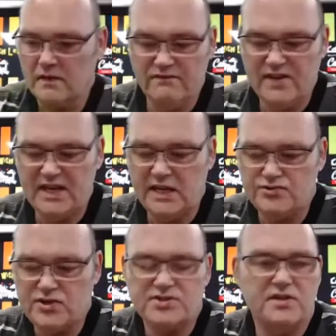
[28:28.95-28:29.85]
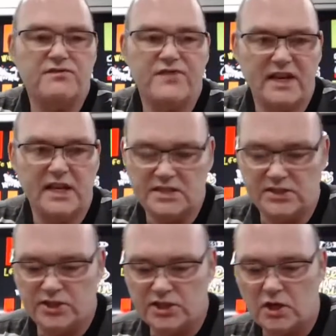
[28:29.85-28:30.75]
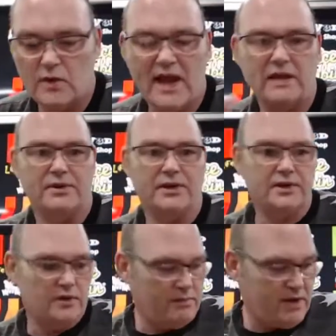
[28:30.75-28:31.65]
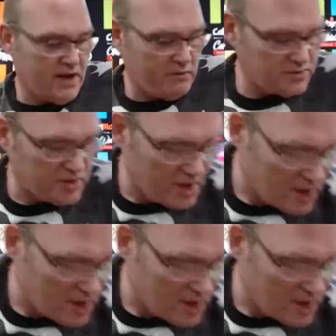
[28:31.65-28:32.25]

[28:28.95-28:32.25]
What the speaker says: Very interesting, very easy to grow. Anybody can grow them at house.